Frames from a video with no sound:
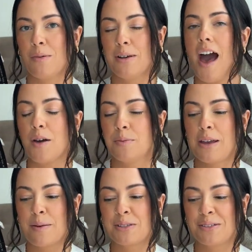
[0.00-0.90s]
but I would be
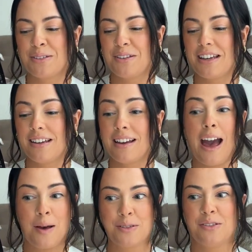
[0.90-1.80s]
absolutely
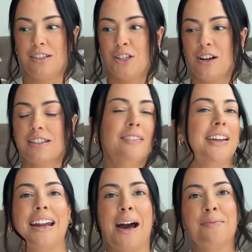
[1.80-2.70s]
absolutely shocked if
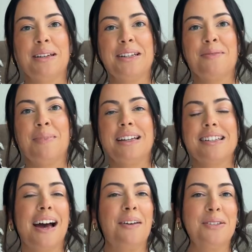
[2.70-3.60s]
that happened,
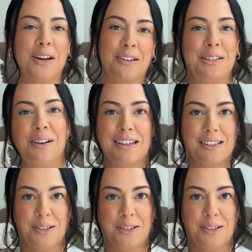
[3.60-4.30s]
but I will talk to you guys